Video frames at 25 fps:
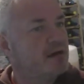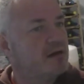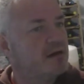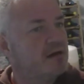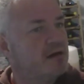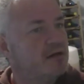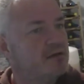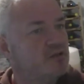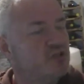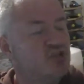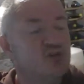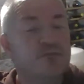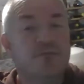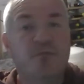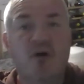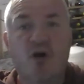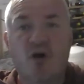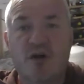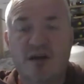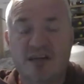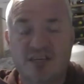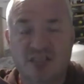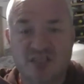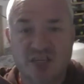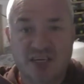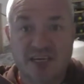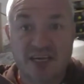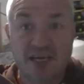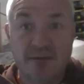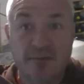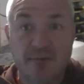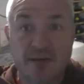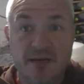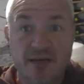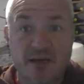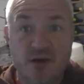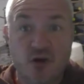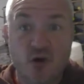supermarkets are
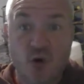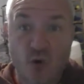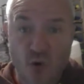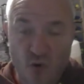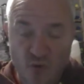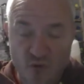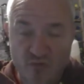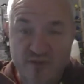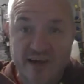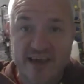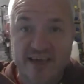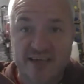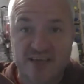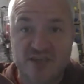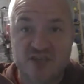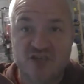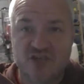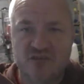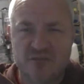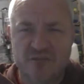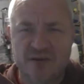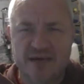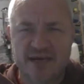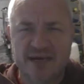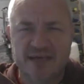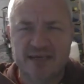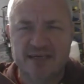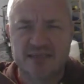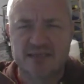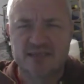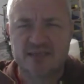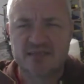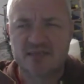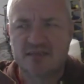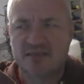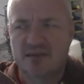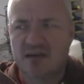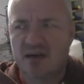keeping a core range of
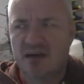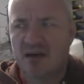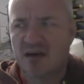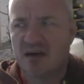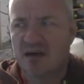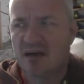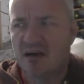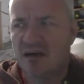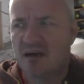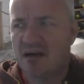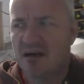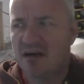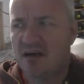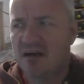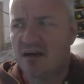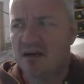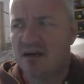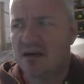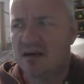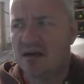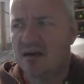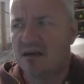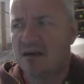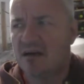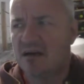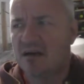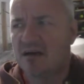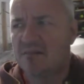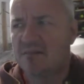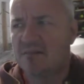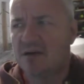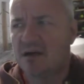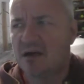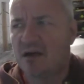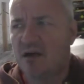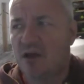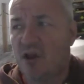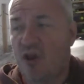beers. A
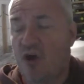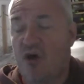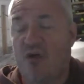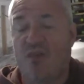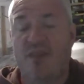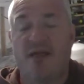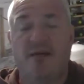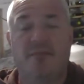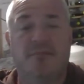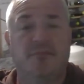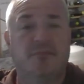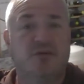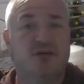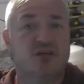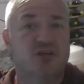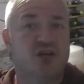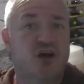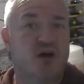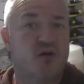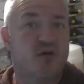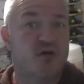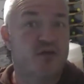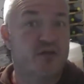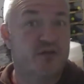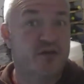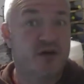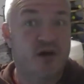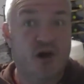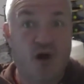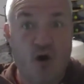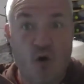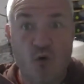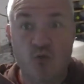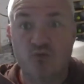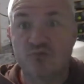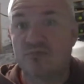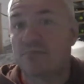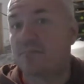lot of them, you know, the
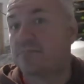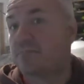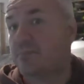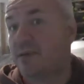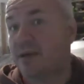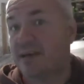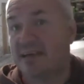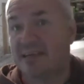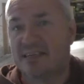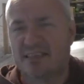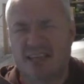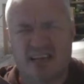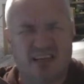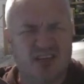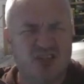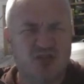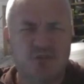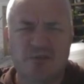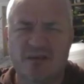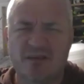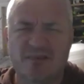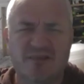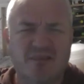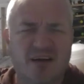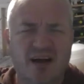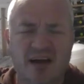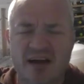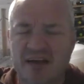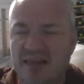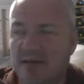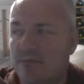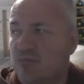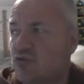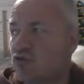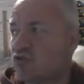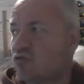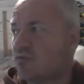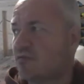old beers like Spitfire,
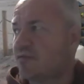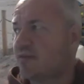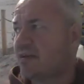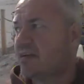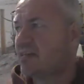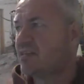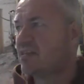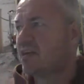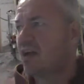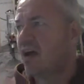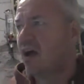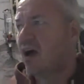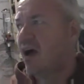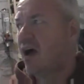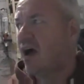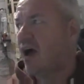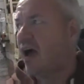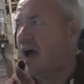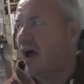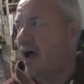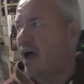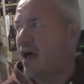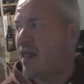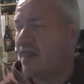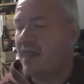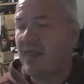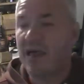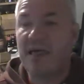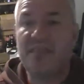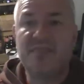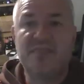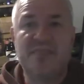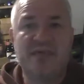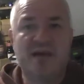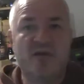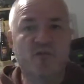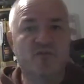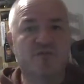them sort of things. And
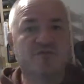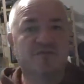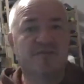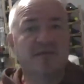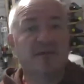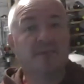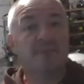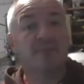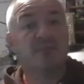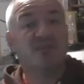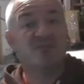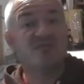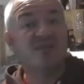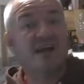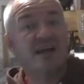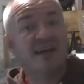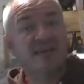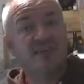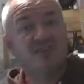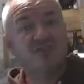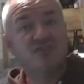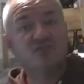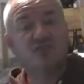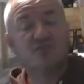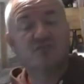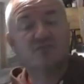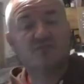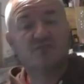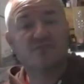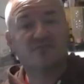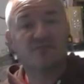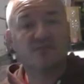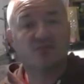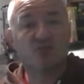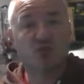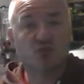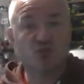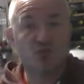then they'll flip the range of
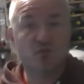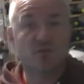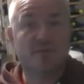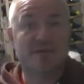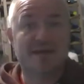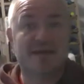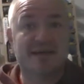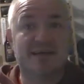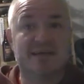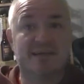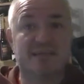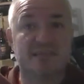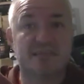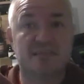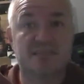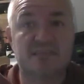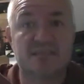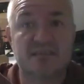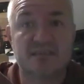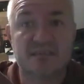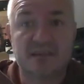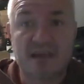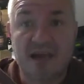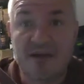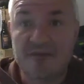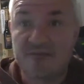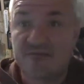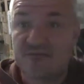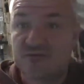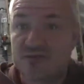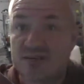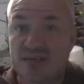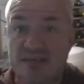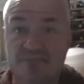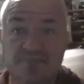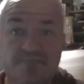new beers every